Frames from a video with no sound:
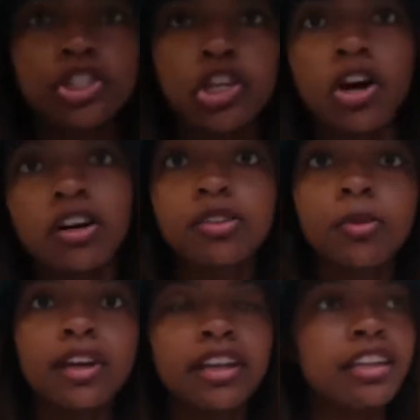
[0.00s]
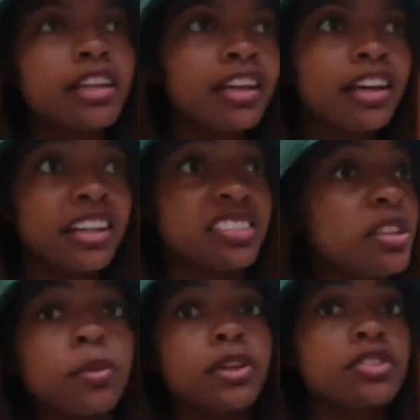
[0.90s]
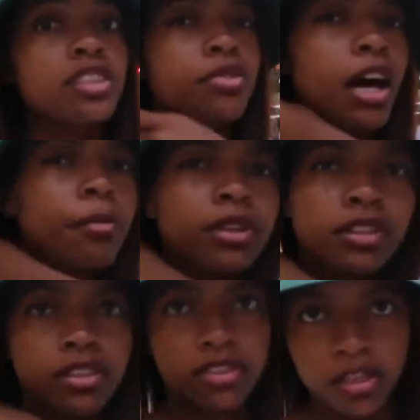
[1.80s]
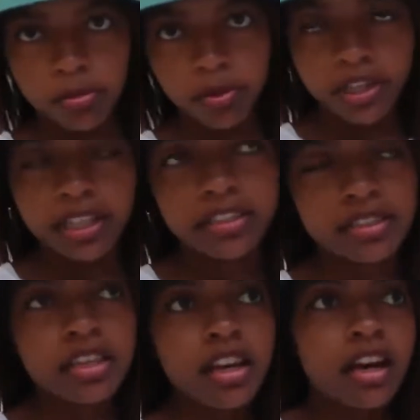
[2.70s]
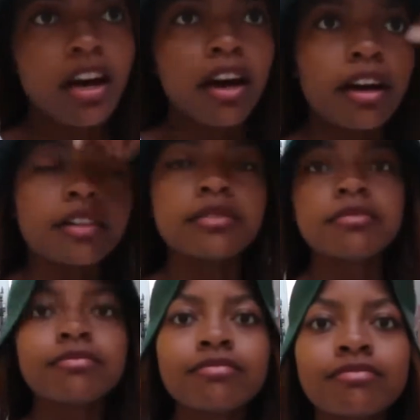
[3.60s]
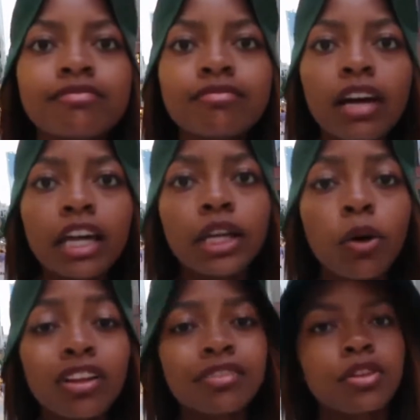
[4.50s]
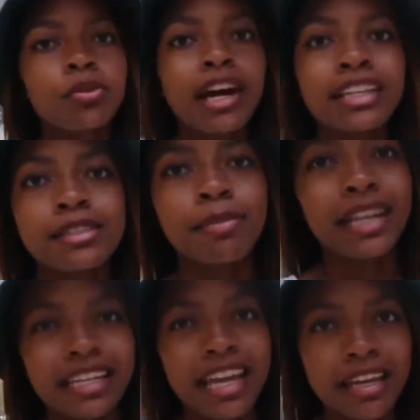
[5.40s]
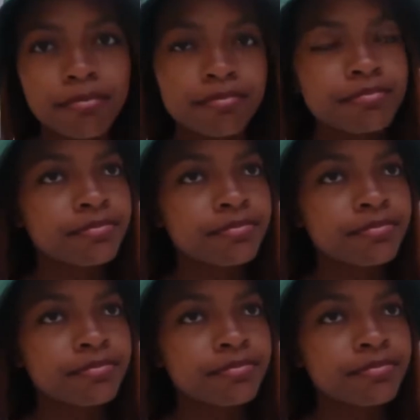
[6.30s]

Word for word: shocked when I see weird stuff happen on the subways. Um, I know all of the rats by name.